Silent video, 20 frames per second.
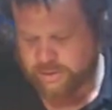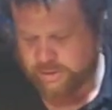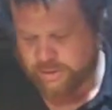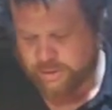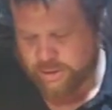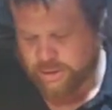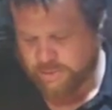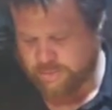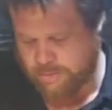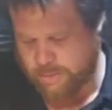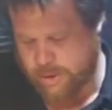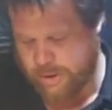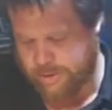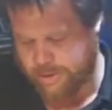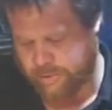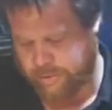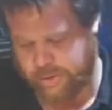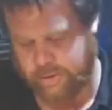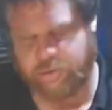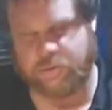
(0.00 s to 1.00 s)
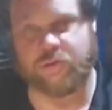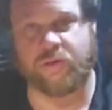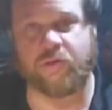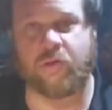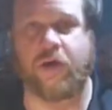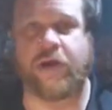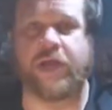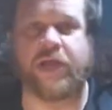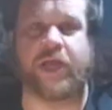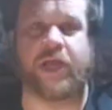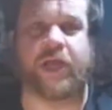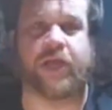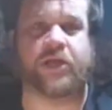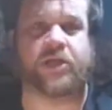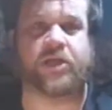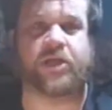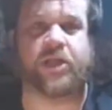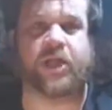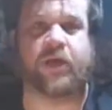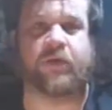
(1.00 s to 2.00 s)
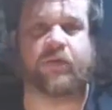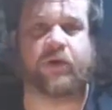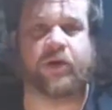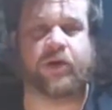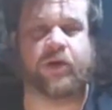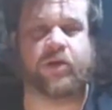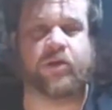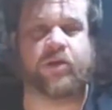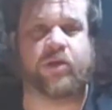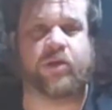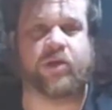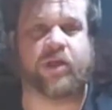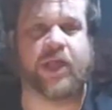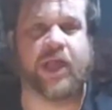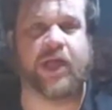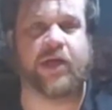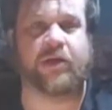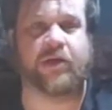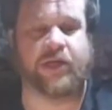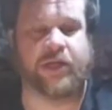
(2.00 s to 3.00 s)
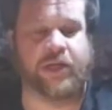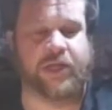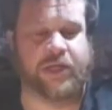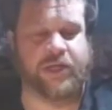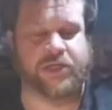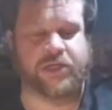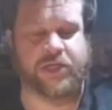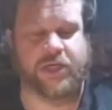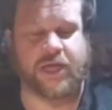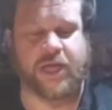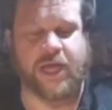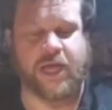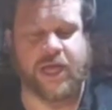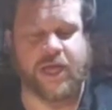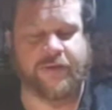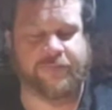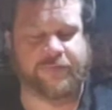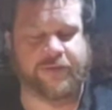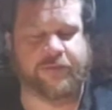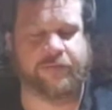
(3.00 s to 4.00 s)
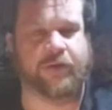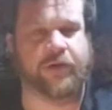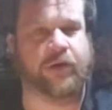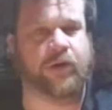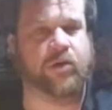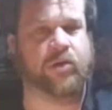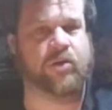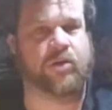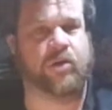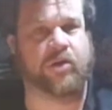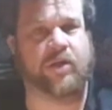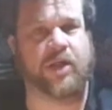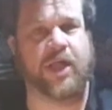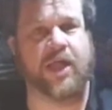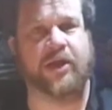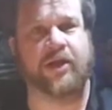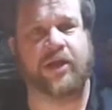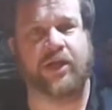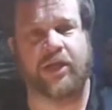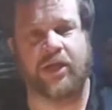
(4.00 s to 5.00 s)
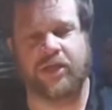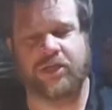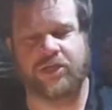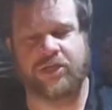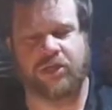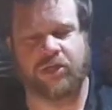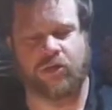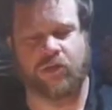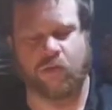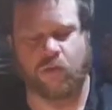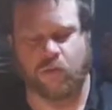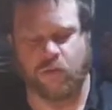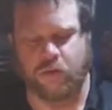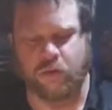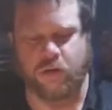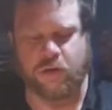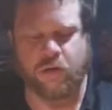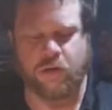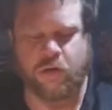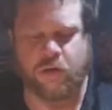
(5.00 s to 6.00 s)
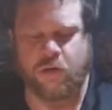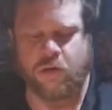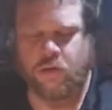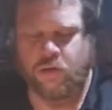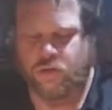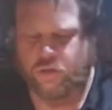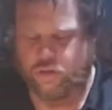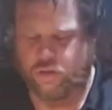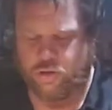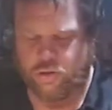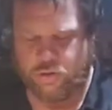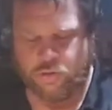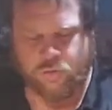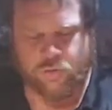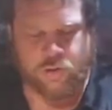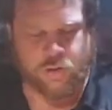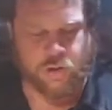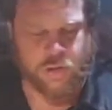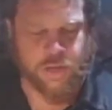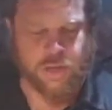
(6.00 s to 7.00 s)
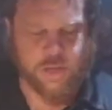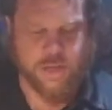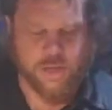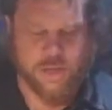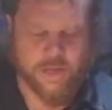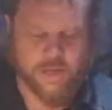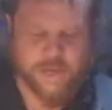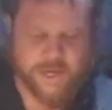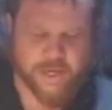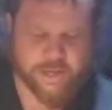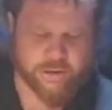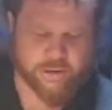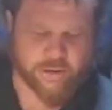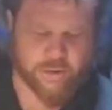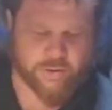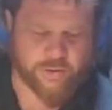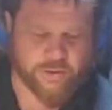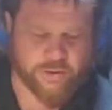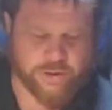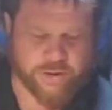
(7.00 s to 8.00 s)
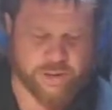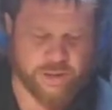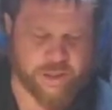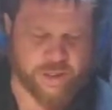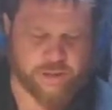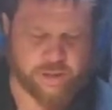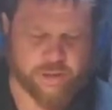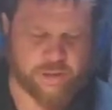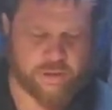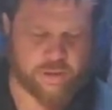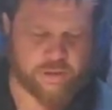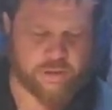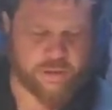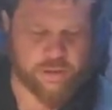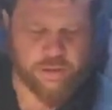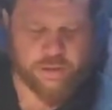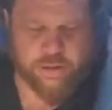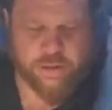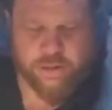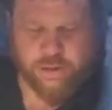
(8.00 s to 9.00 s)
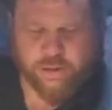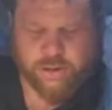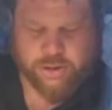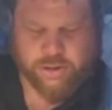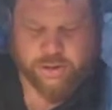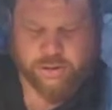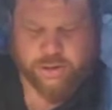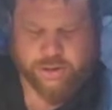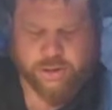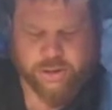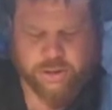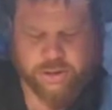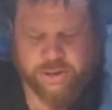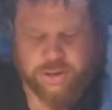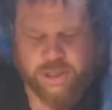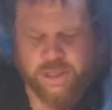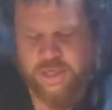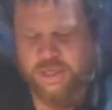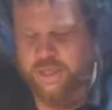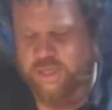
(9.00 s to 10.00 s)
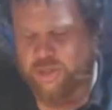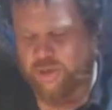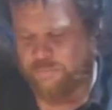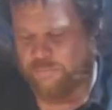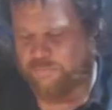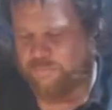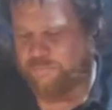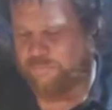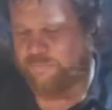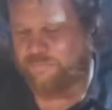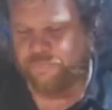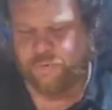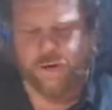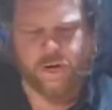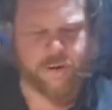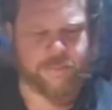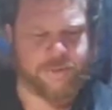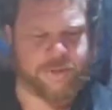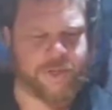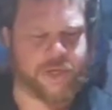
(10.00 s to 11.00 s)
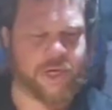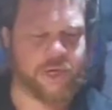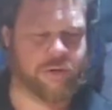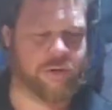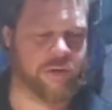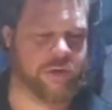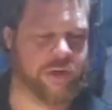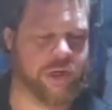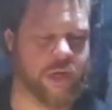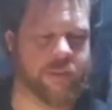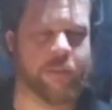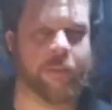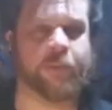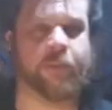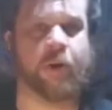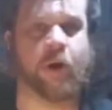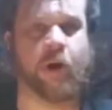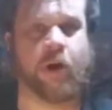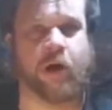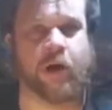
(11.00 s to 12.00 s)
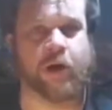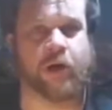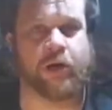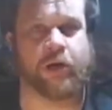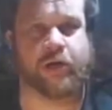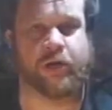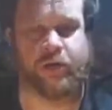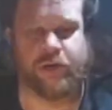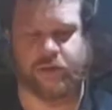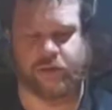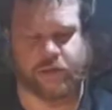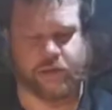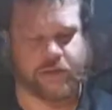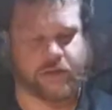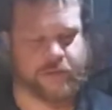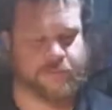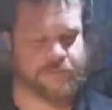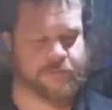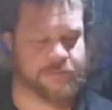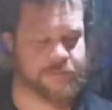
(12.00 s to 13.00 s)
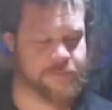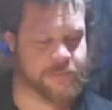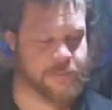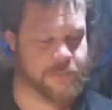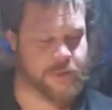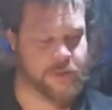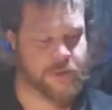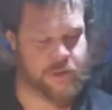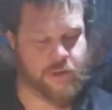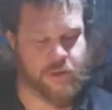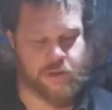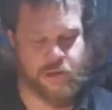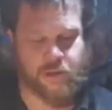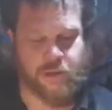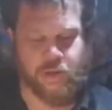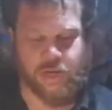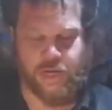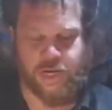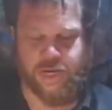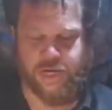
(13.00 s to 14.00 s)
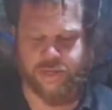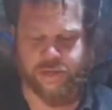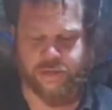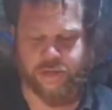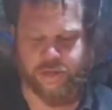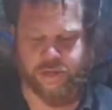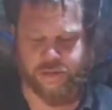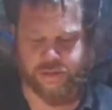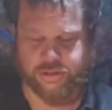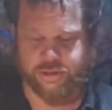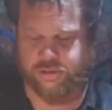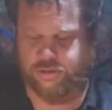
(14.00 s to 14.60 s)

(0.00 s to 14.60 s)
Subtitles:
this model is 3-inch that reduces down to 1.5 inches, that reduces down to 1.25 inches. So I got to glue it together. These T's are probably not going to come apart because I cut,